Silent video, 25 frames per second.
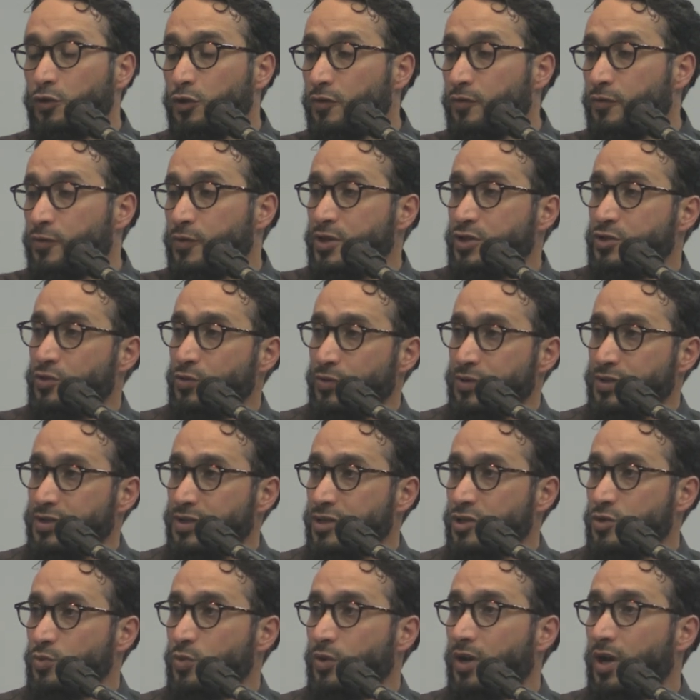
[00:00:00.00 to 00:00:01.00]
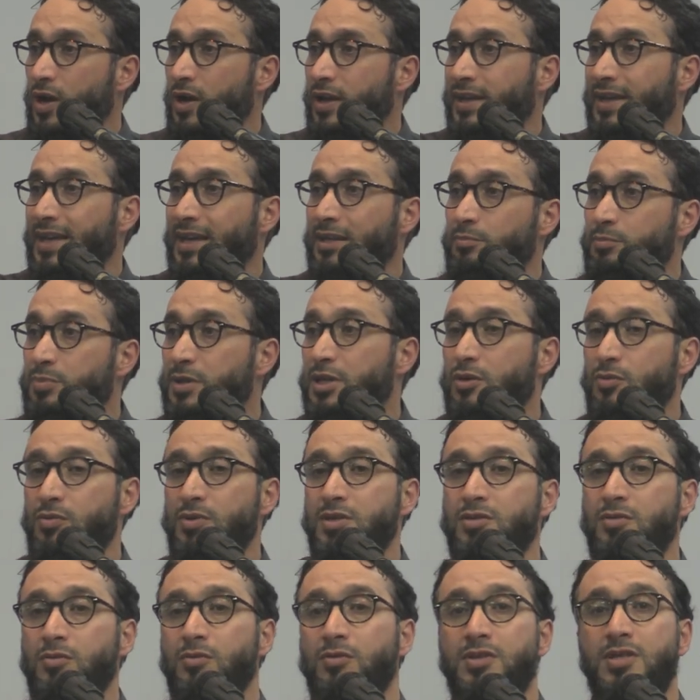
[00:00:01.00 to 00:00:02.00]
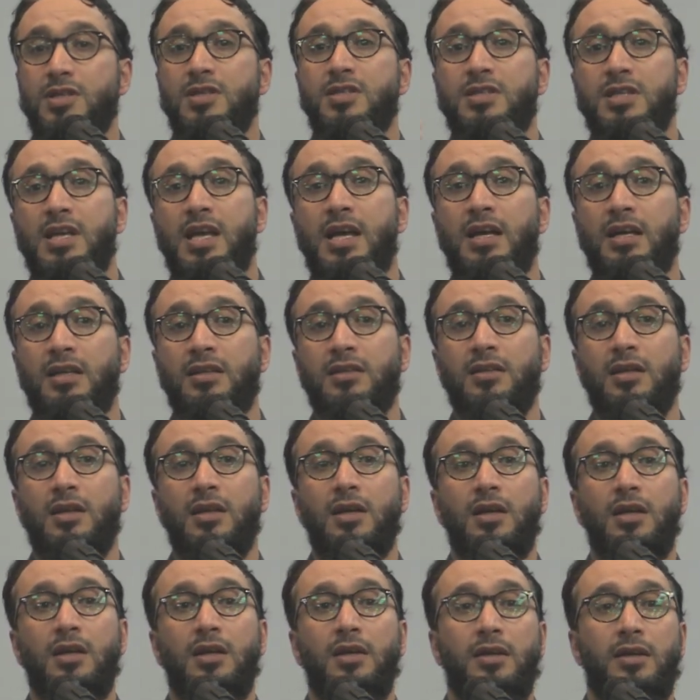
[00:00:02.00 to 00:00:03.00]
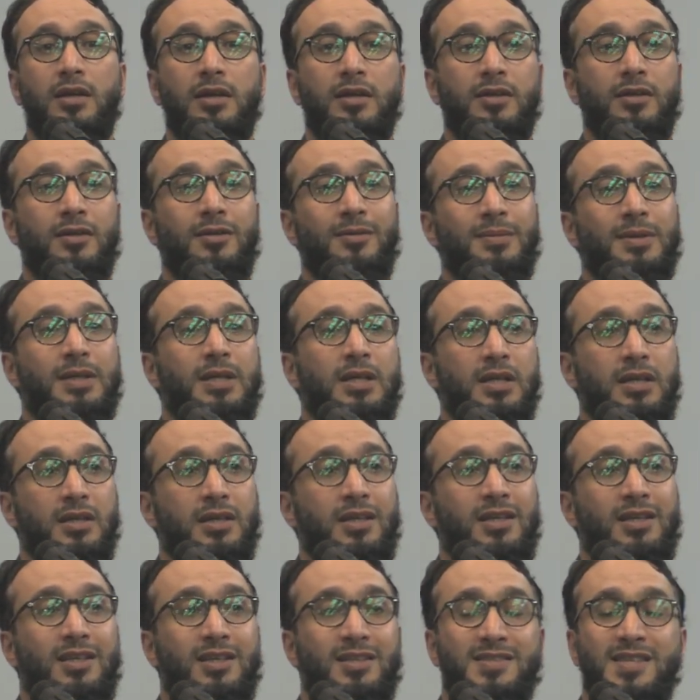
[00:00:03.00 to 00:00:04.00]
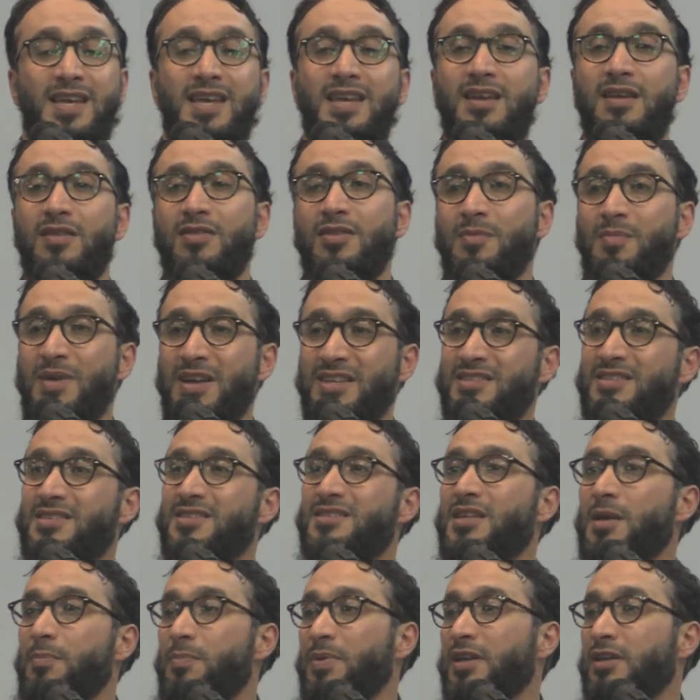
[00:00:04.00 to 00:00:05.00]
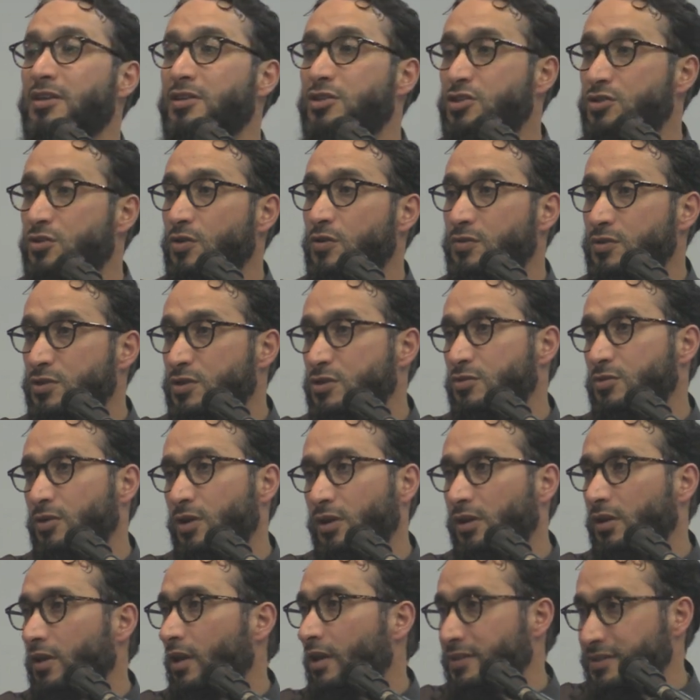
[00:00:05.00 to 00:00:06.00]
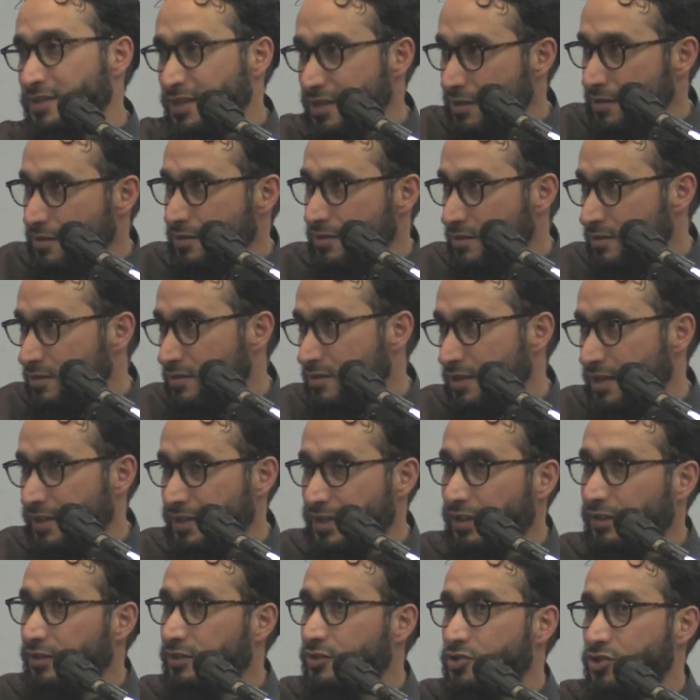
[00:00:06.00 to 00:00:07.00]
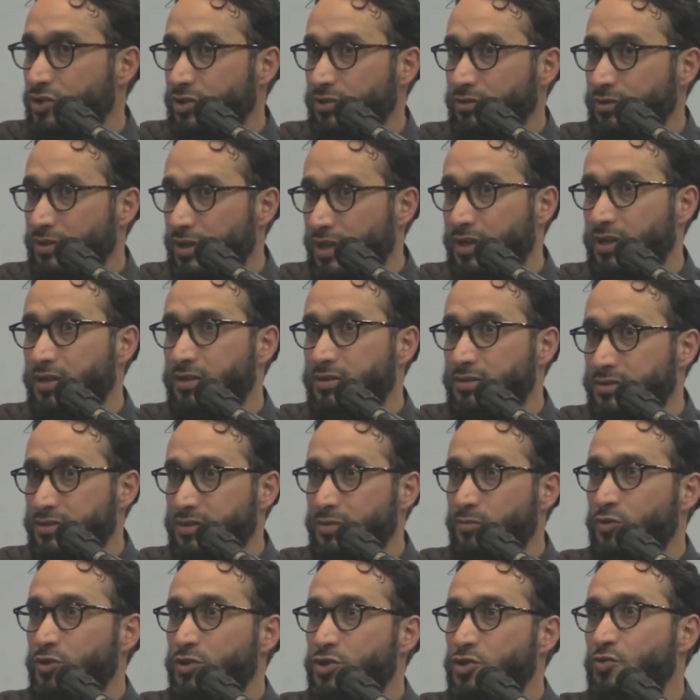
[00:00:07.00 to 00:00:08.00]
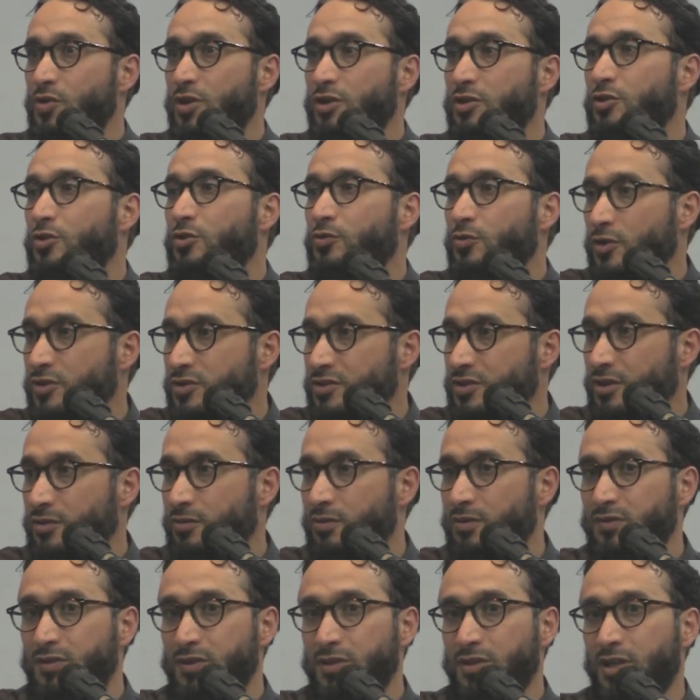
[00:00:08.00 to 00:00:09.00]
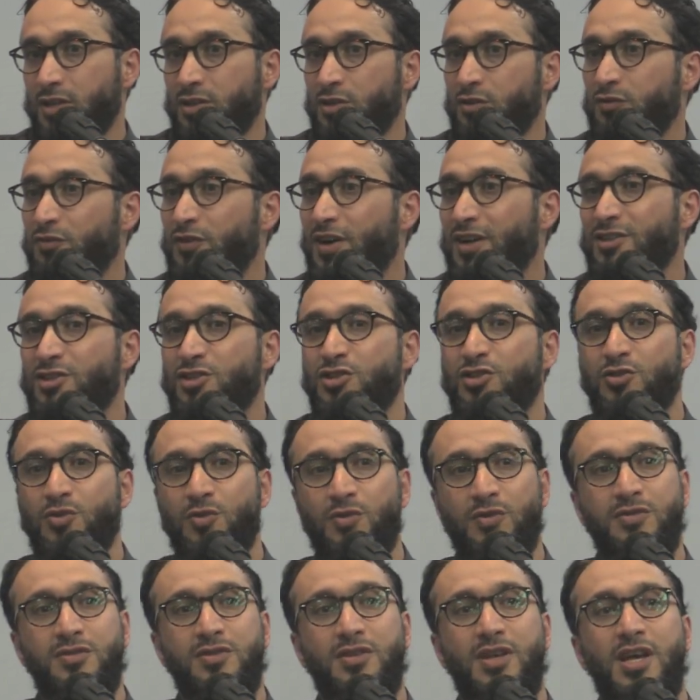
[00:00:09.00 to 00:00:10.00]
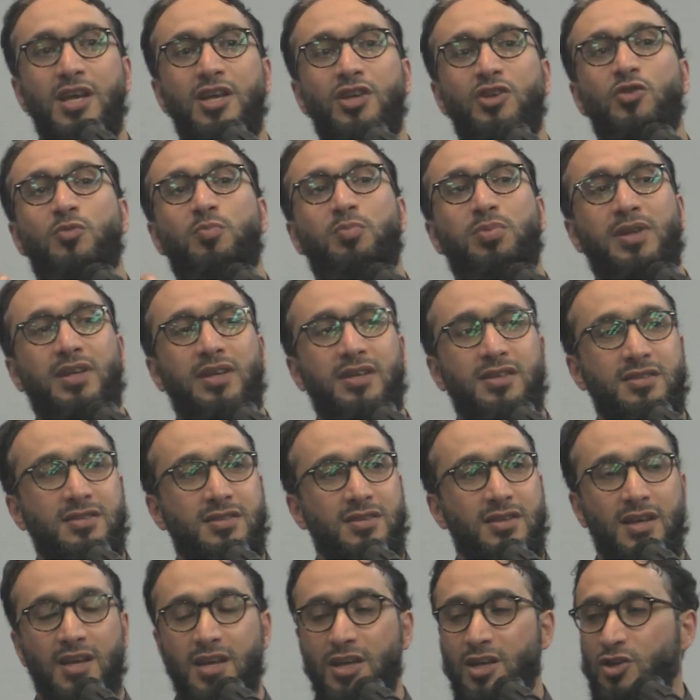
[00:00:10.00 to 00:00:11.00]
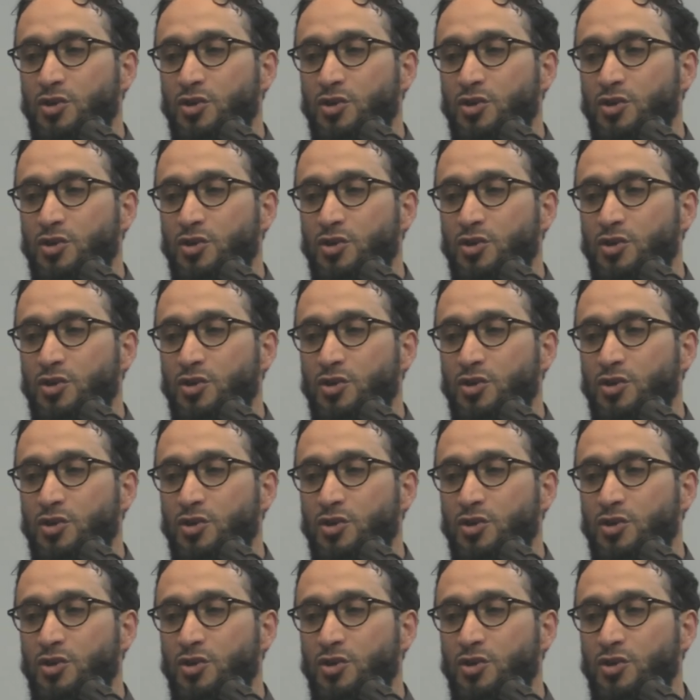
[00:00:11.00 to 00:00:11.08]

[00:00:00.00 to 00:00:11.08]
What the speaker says: full of resources, where I can pick resources and, you know, taking them as stepping stones to Allah. Take this analogy as someone is trying to cross a river and you find stones, you pick